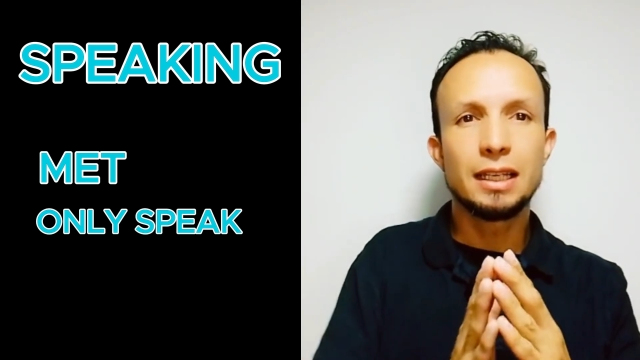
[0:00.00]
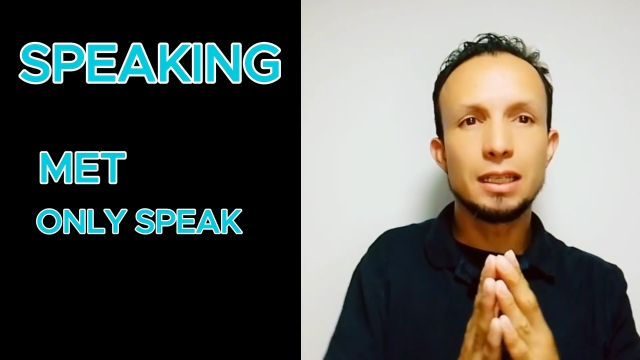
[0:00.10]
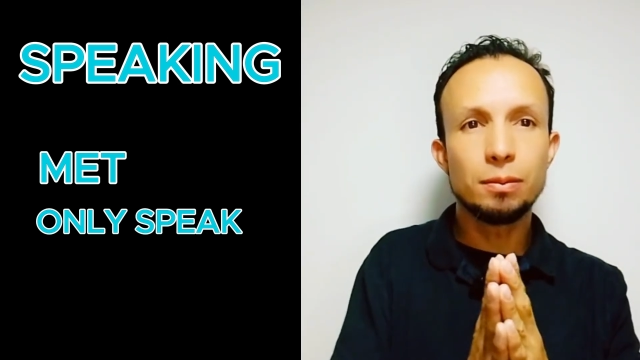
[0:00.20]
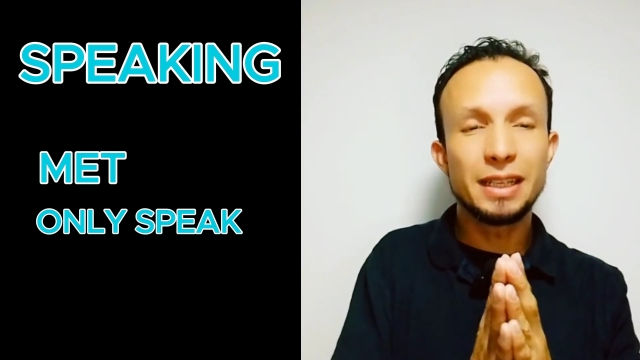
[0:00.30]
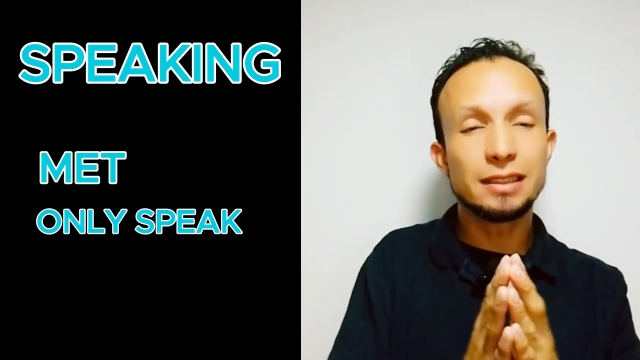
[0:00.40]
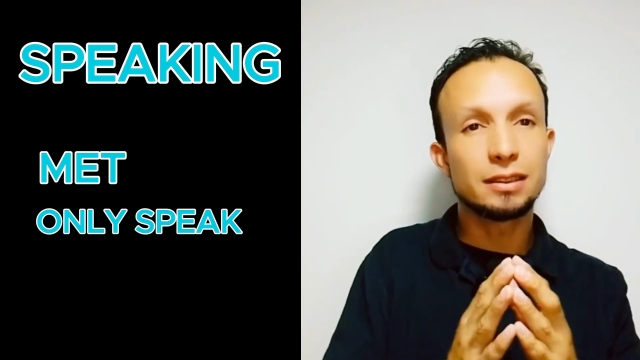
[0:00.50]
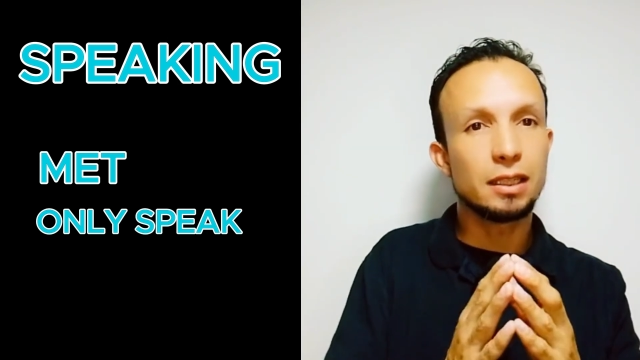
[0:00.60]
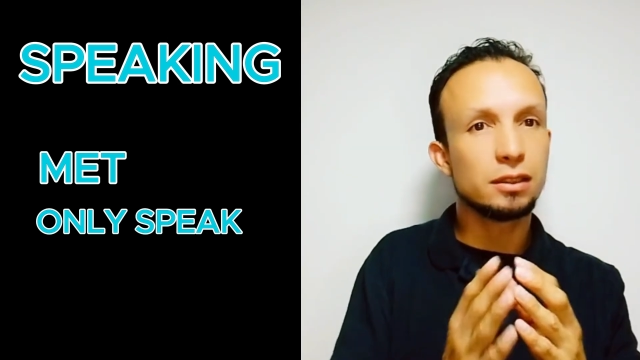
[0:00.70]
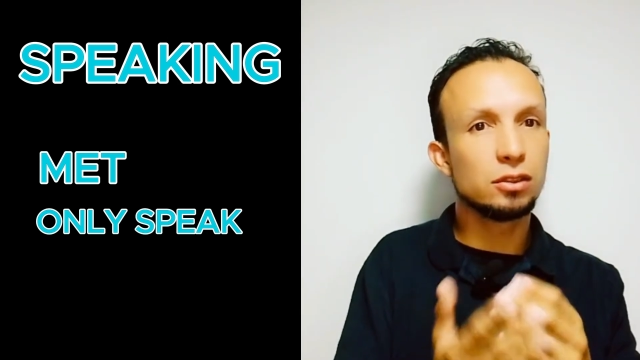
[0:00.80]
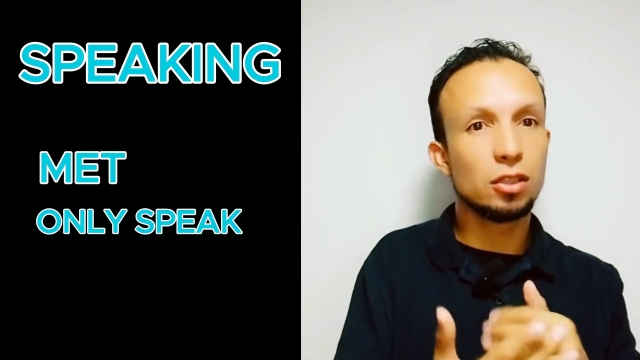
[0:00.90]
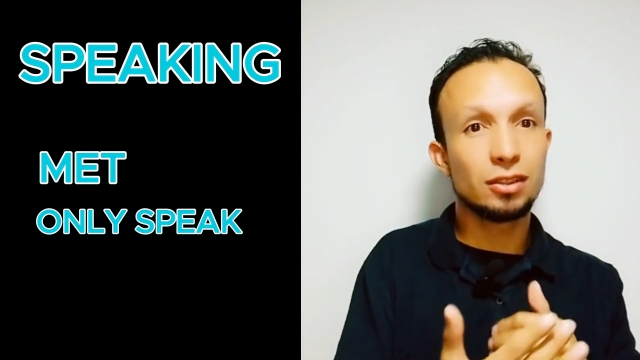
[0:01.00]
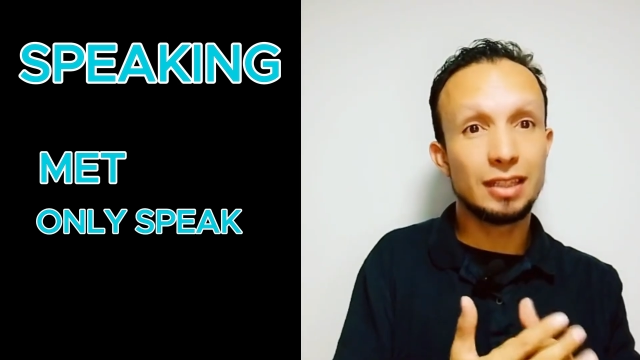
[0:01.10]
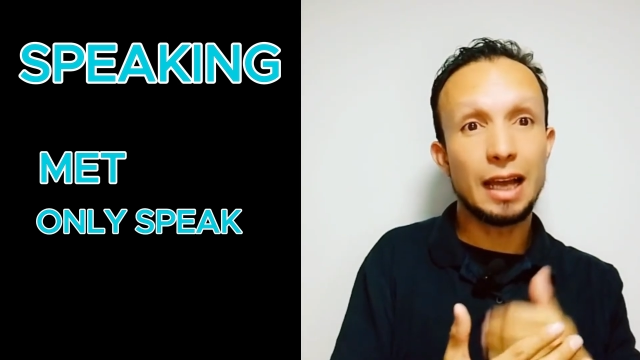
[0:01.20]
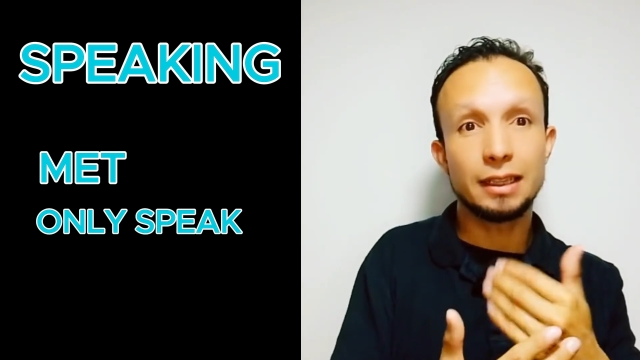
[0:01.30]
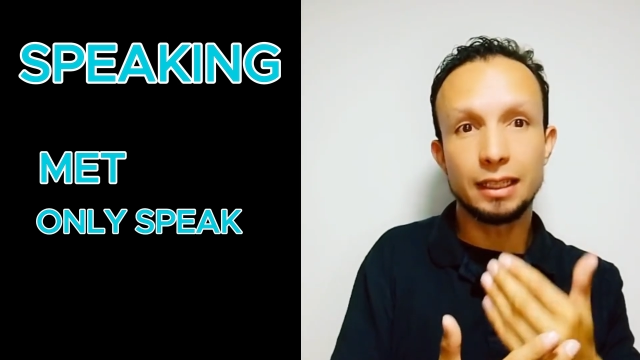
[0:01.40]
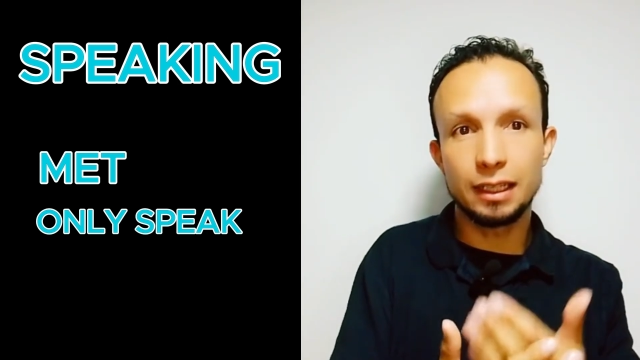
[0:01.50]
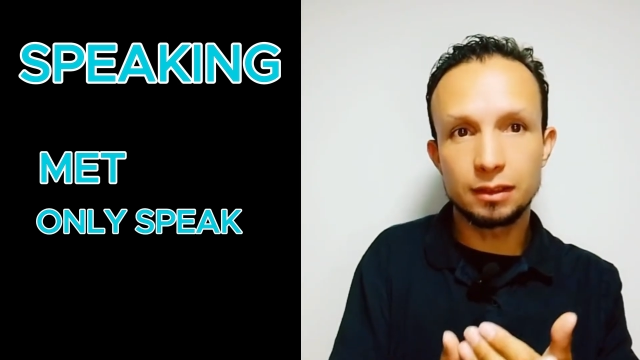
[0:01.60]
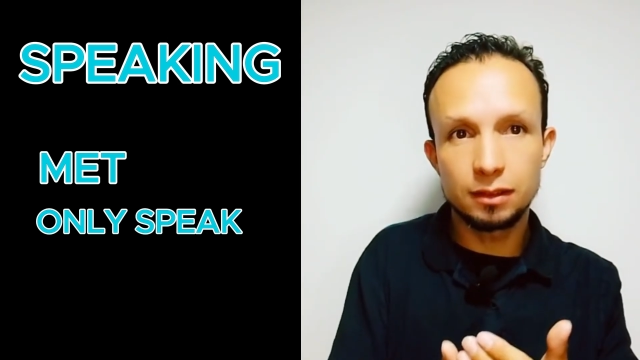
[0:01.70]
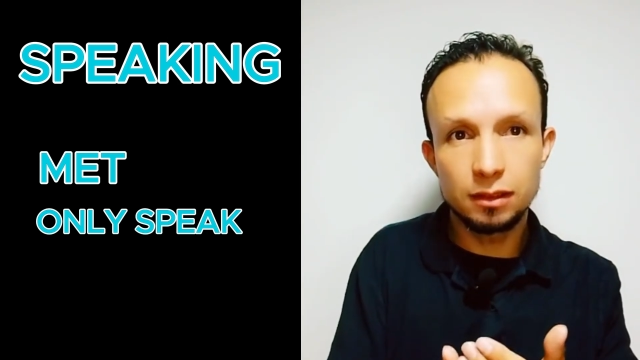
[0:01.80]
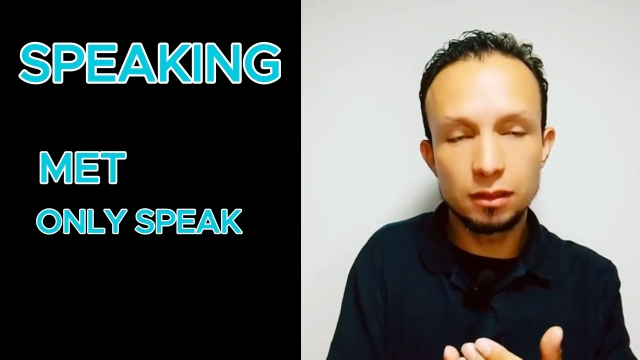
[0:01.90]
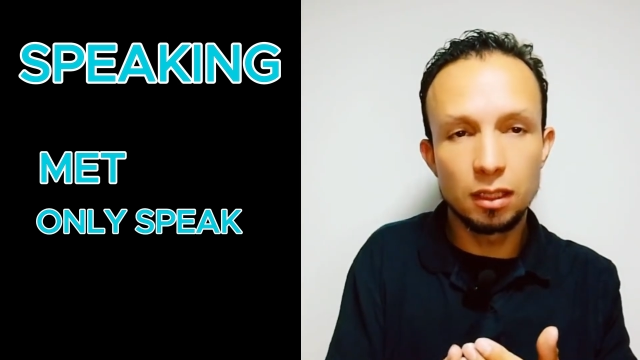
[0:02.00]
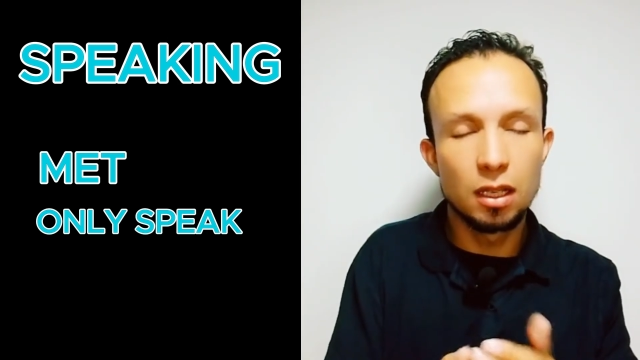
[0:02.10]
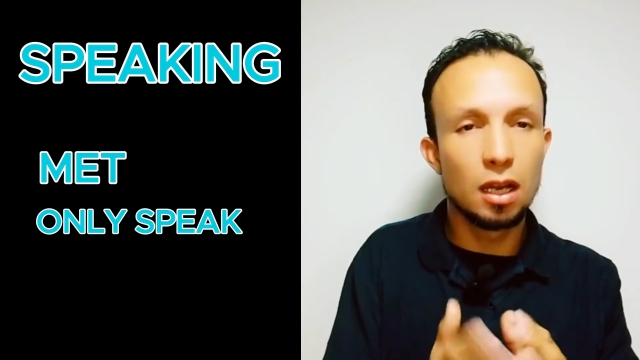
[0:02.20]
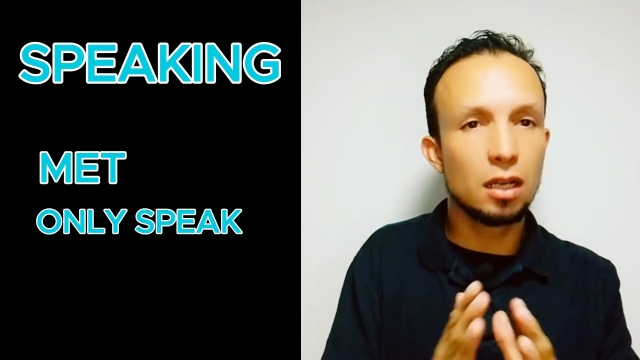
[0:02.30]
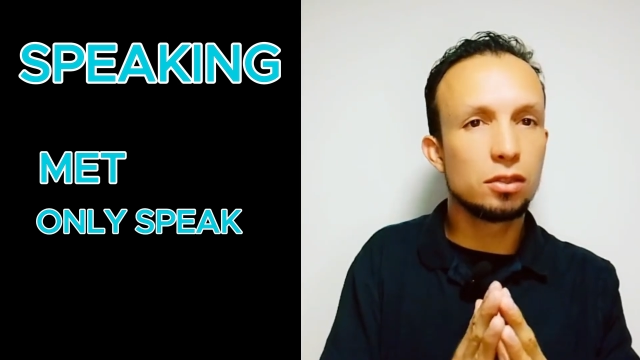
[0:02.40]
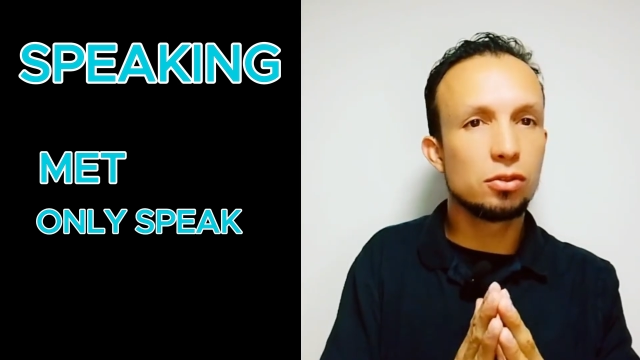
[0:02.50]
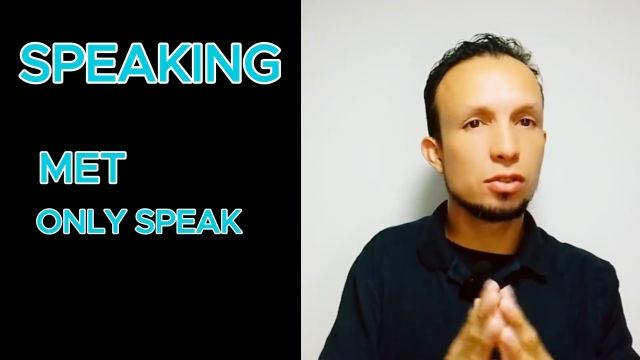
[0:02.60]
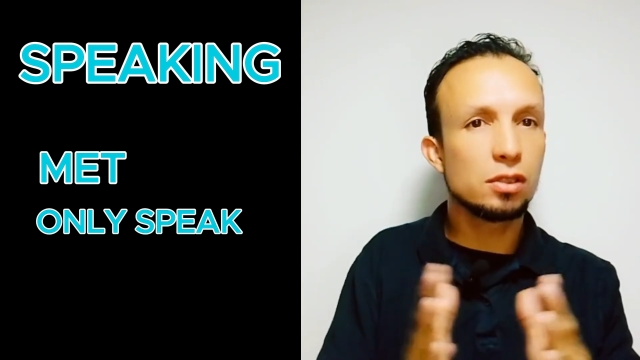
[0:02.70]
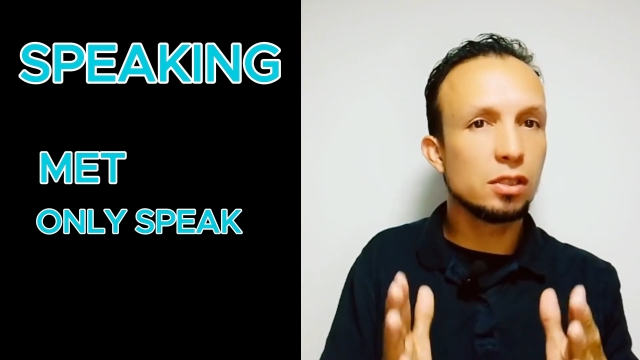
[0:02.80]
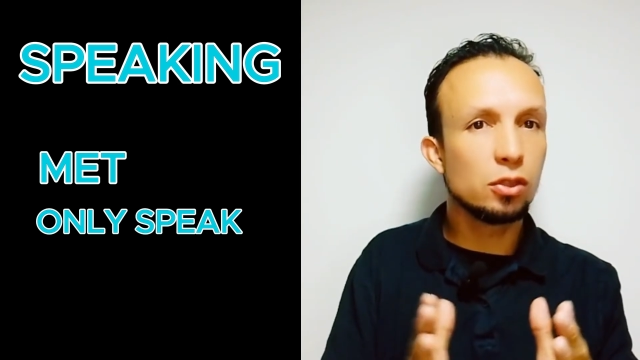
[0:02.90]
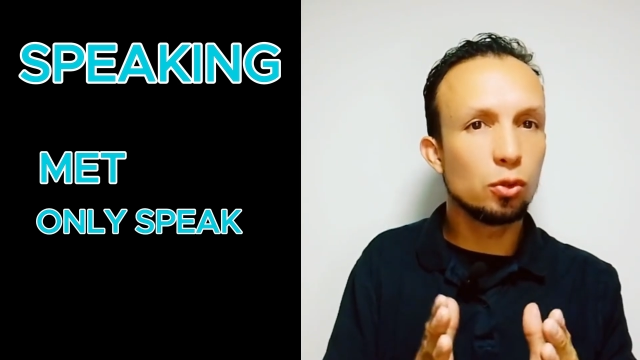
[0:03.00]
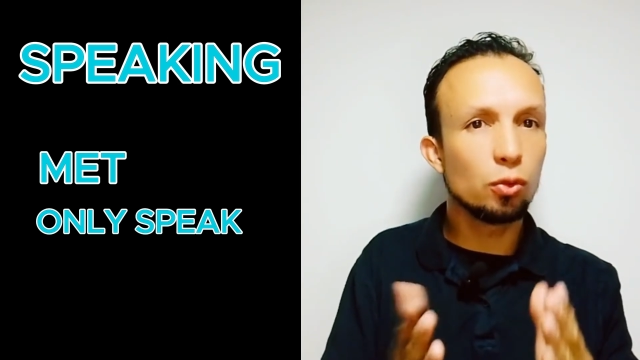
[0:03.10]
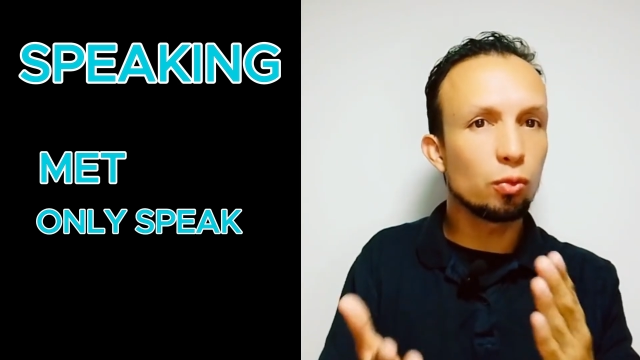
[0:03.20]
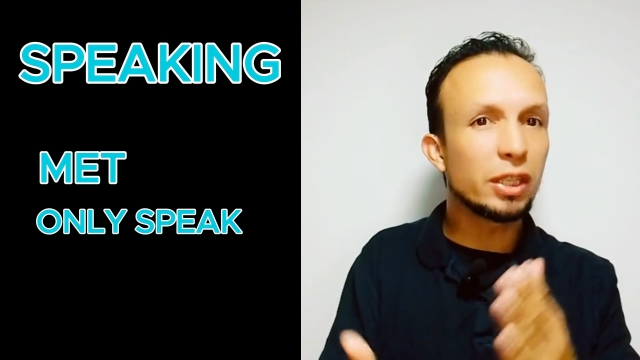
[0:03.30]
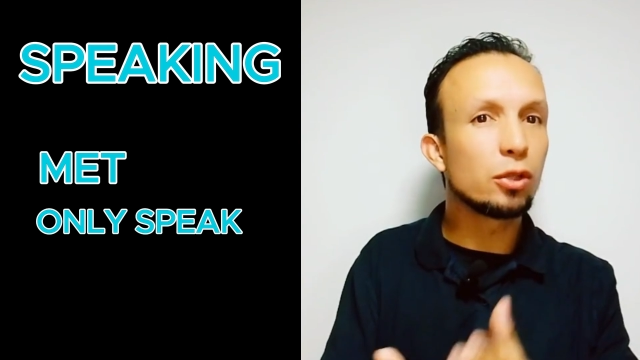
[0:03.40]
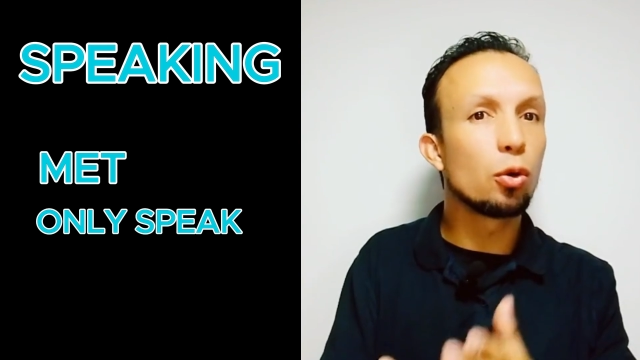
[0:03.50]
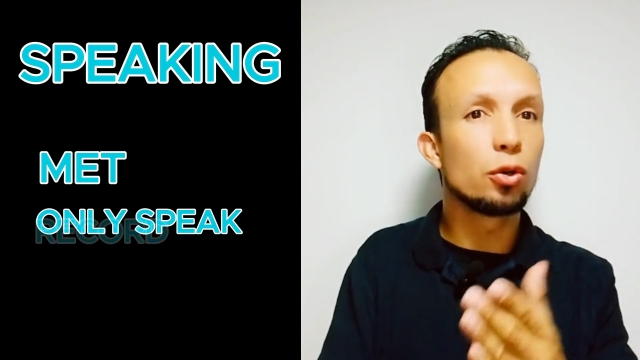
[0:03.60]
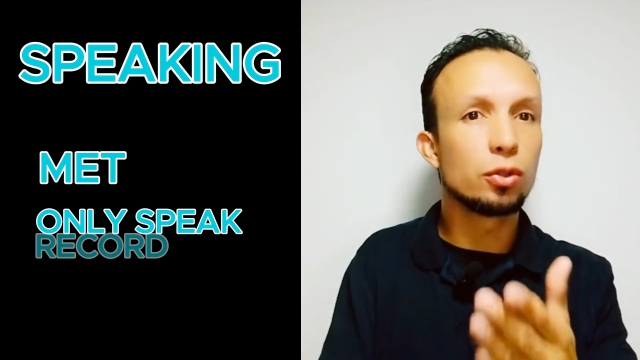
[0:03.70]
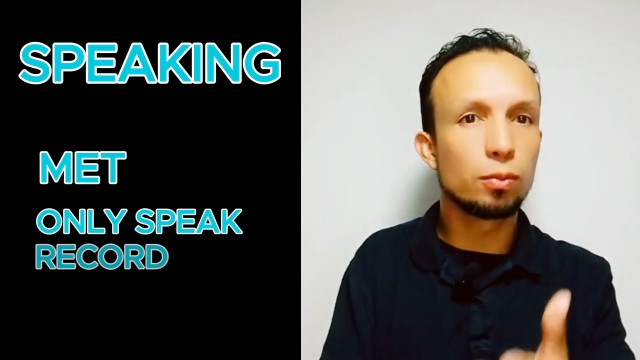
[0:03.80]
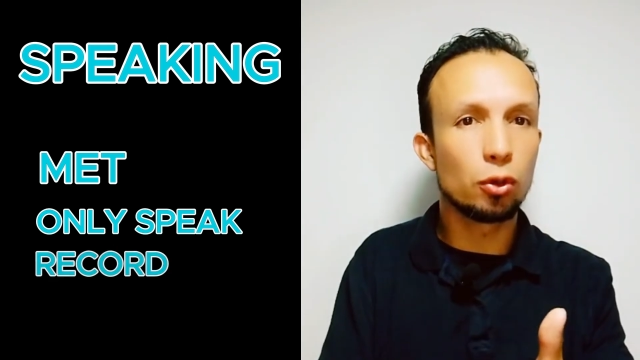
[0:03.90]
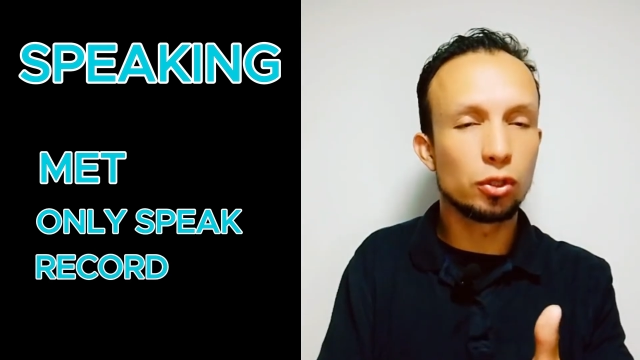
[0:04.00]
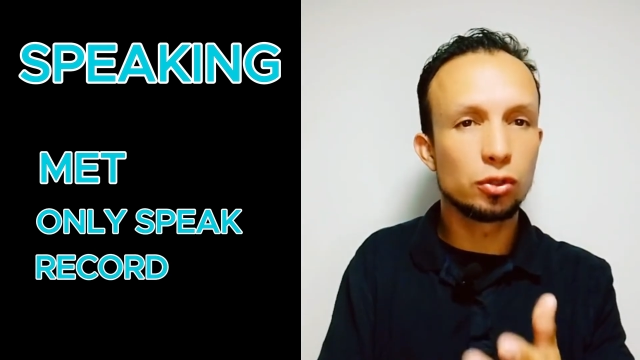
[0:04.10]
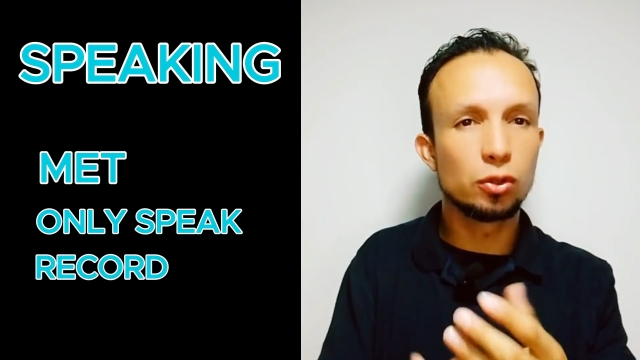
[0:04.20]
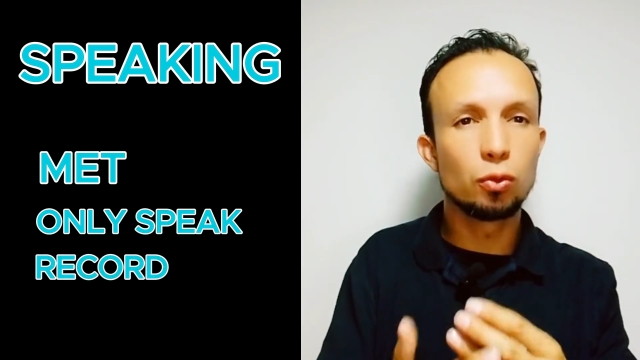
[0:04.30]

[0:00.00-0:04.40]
It means that it's not that exigent, and you just need to record your voice.